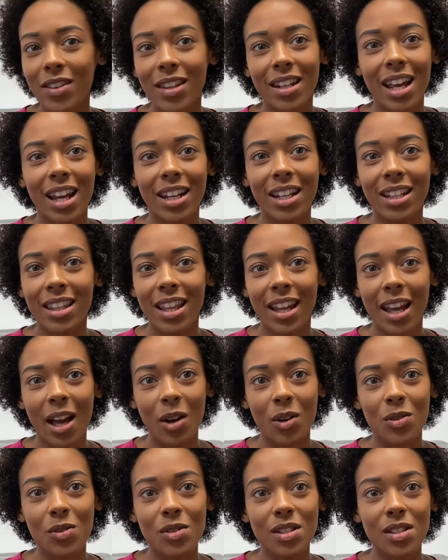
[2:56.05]
than anything
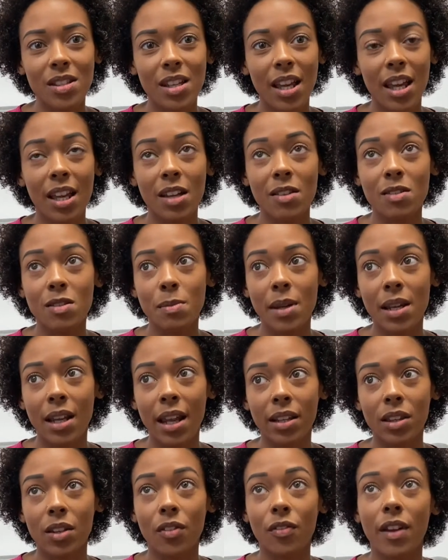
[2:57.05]
else. It gives me
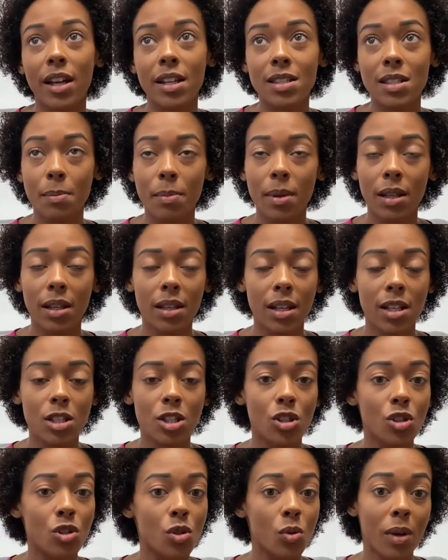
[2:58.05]
like the flexibility to
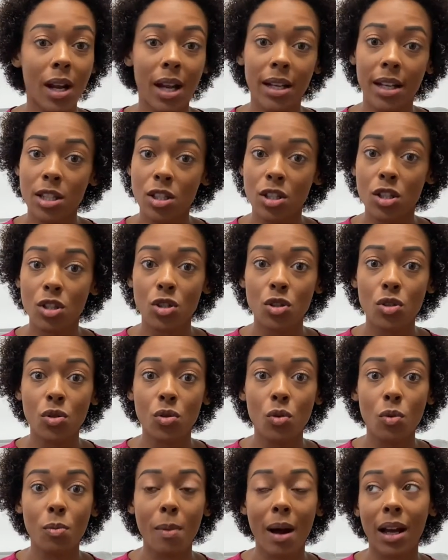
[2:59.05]
do what I need to
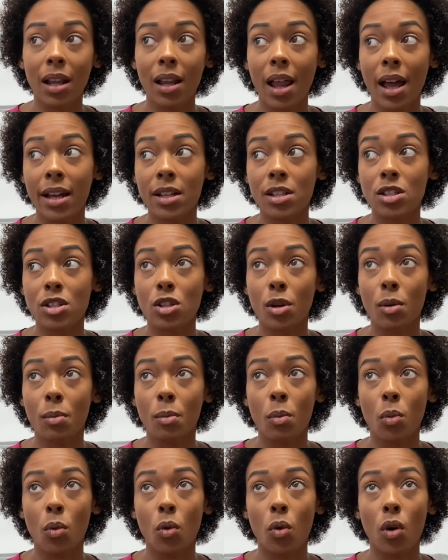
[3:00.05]
do. My clients are
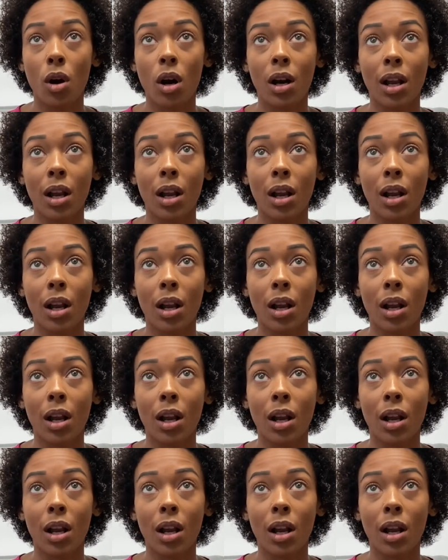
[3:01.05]
more